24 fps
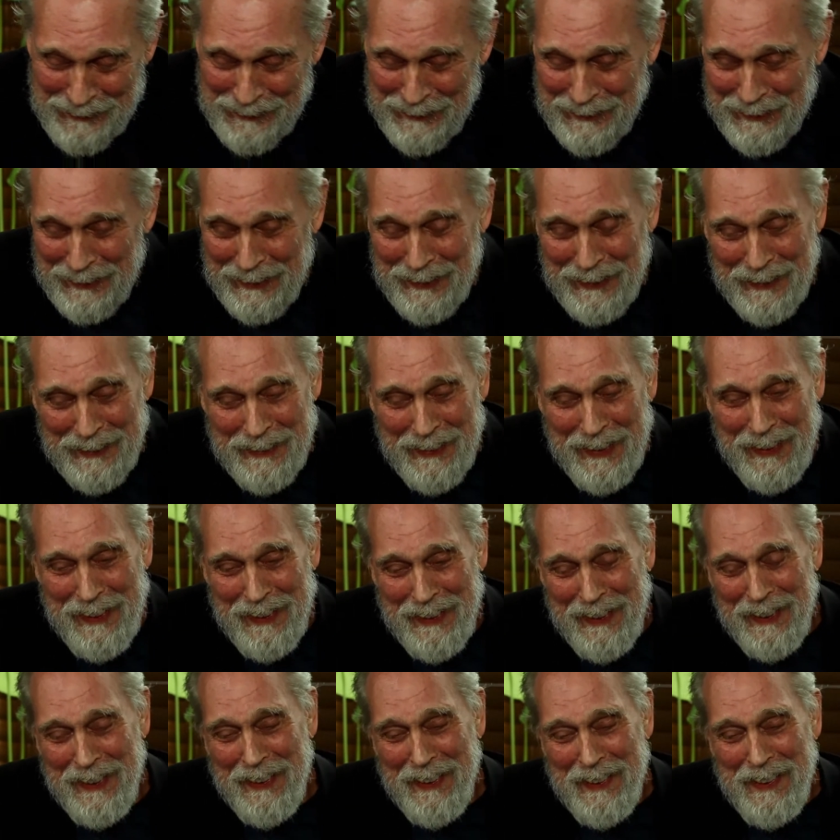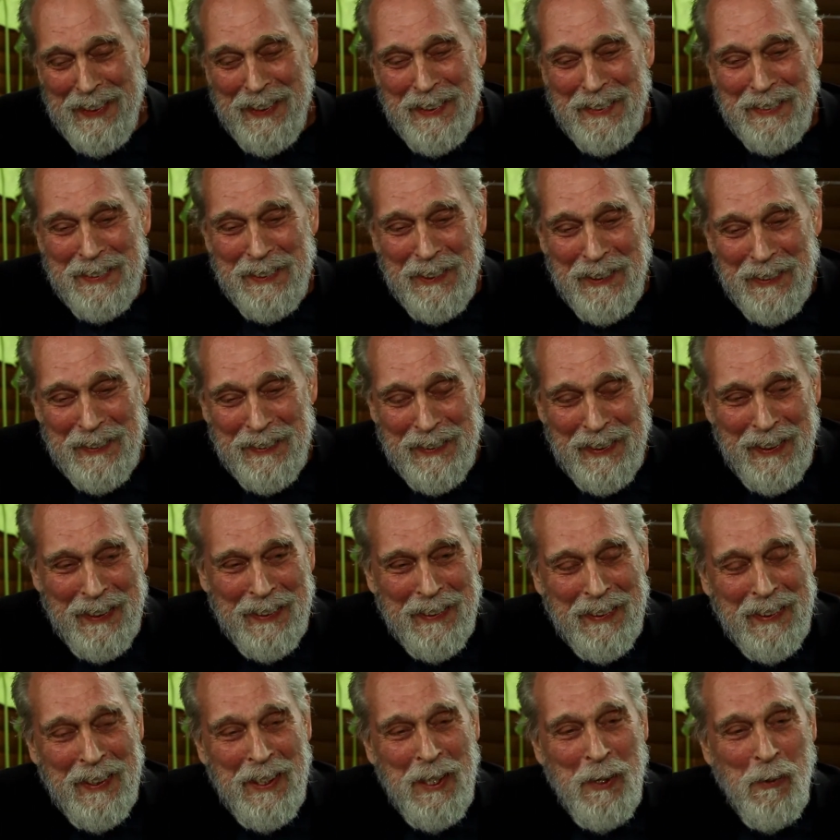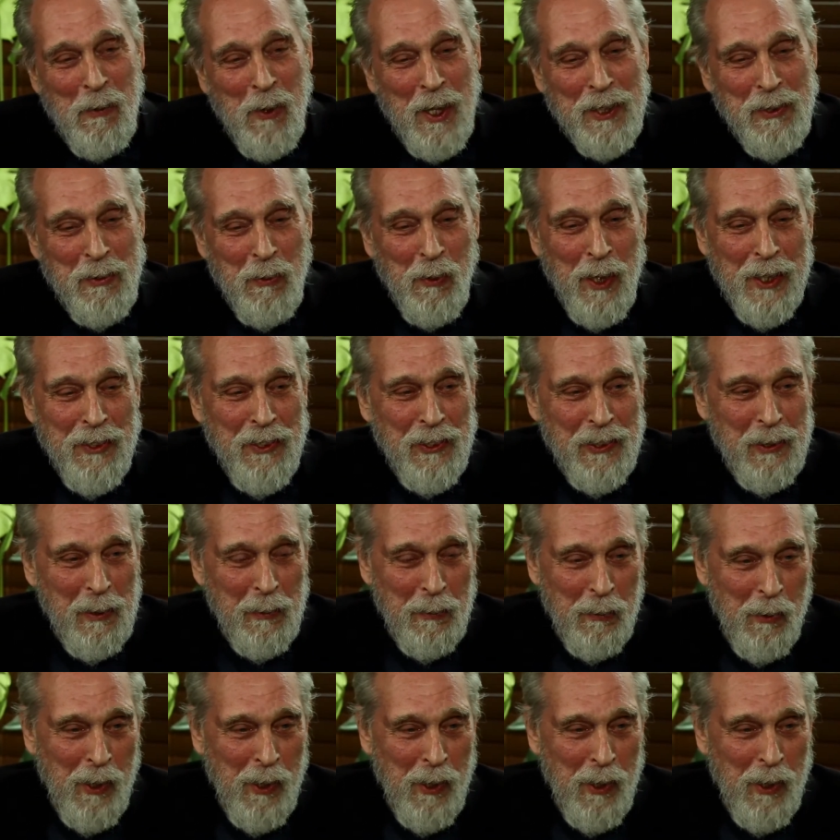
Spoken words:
And so once the